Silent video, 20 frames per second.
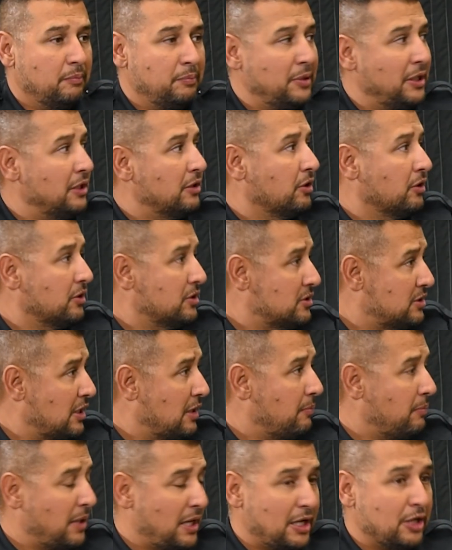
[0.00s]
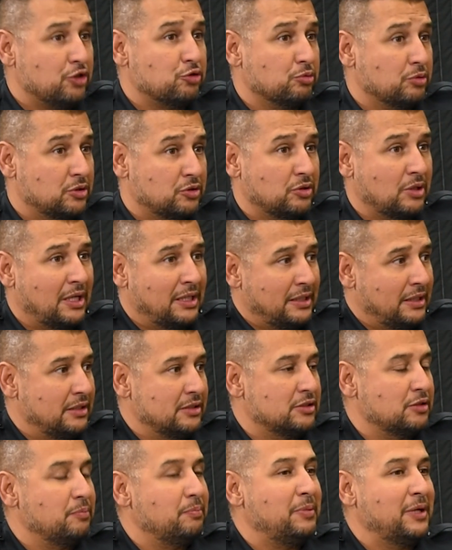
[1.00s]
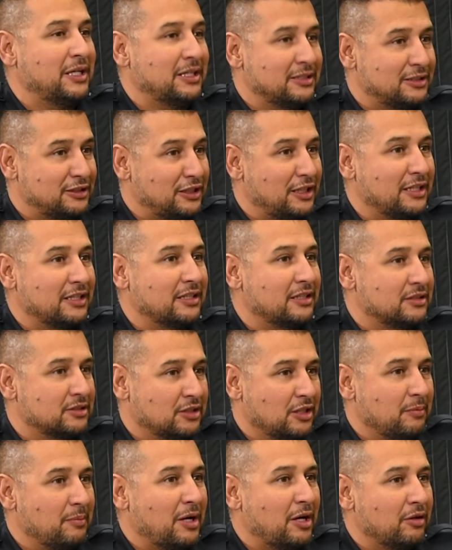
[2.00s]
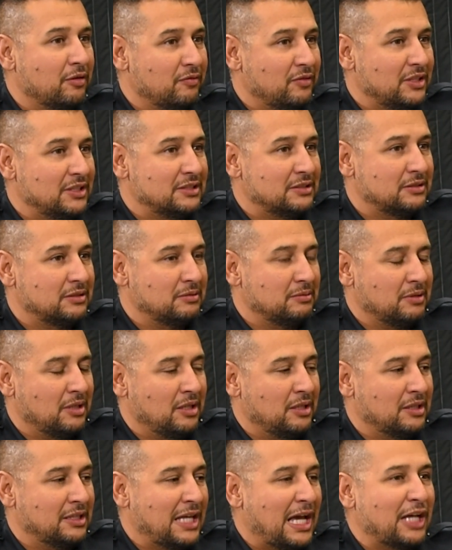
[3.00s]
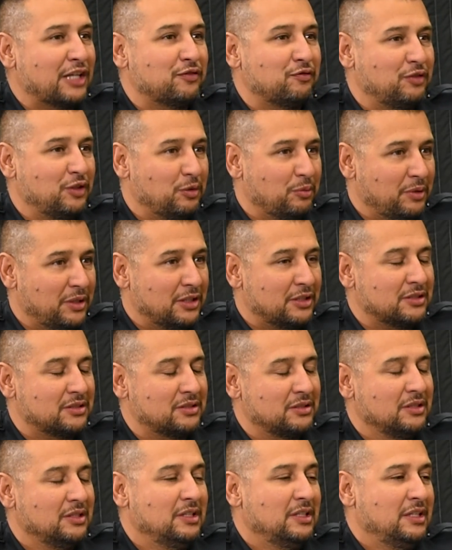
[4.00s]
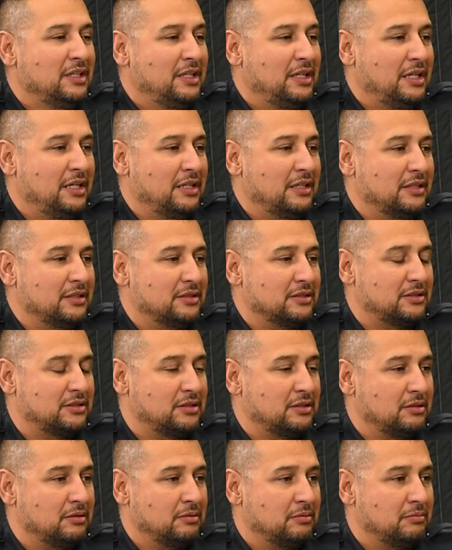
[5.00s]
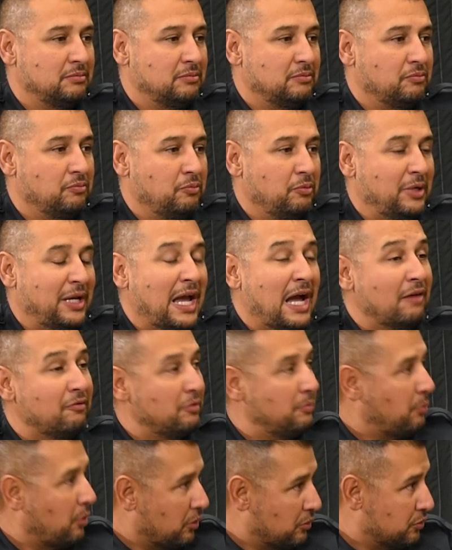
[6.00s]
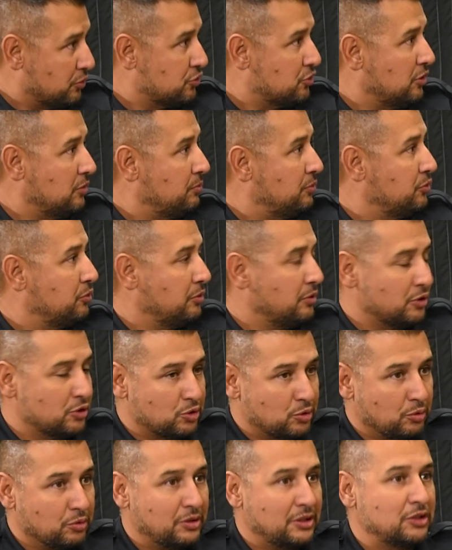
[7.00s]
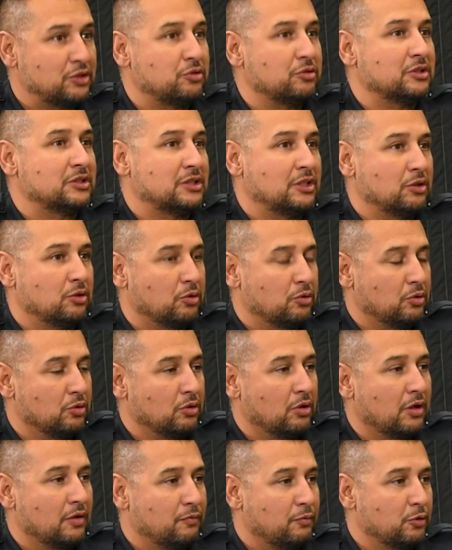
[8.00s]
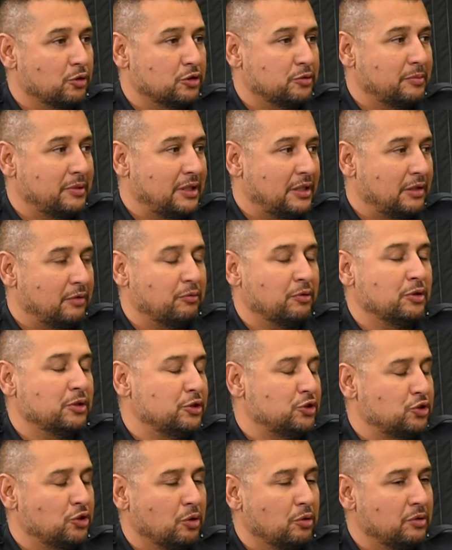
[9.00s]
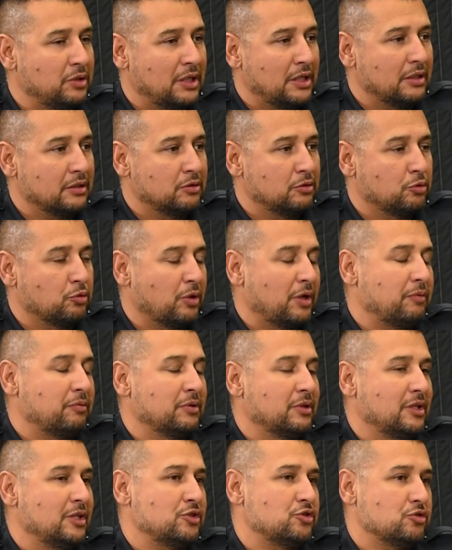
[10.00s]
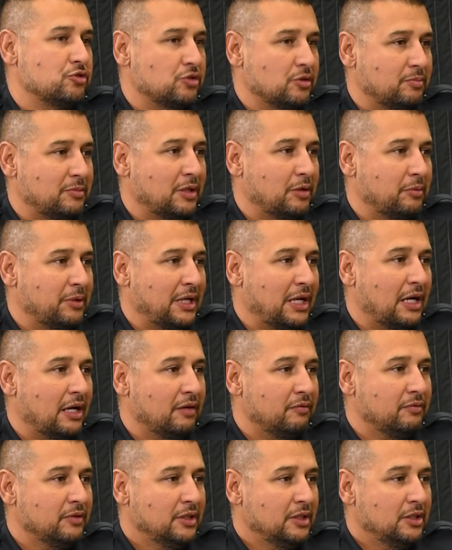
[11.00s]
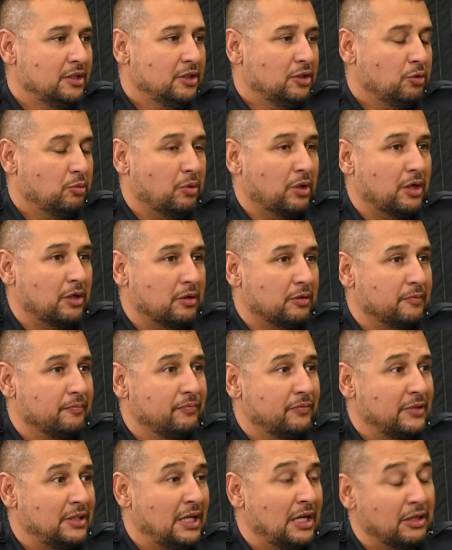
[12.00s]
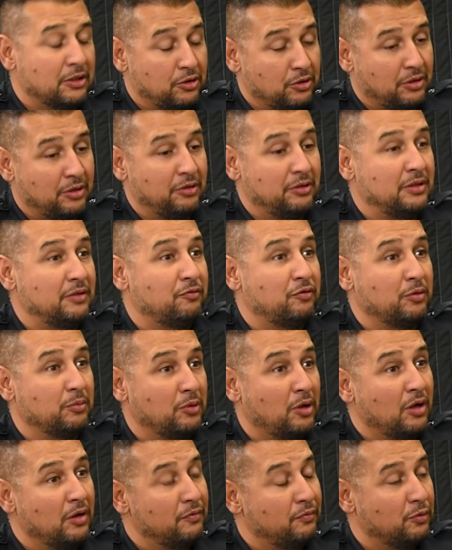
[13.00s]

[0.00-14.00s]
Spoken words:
being on the same page, which I think is the biggest thing that's come out of these last few weeks, is we have a partnership between the school districts and local law enforcement, and it really showed that great relationship that we have where, yeah, you're hearing it from law